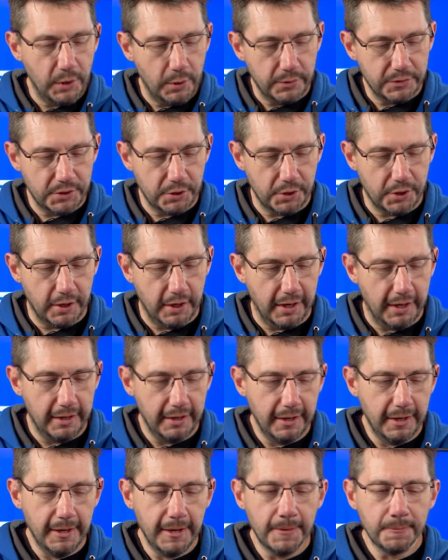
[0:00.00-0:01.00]
Those are good.
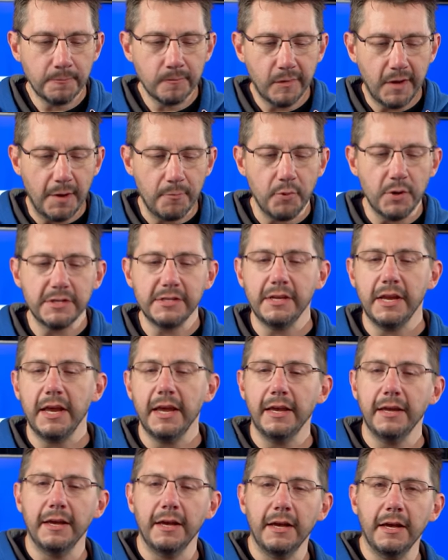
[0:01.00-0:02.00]
I printed a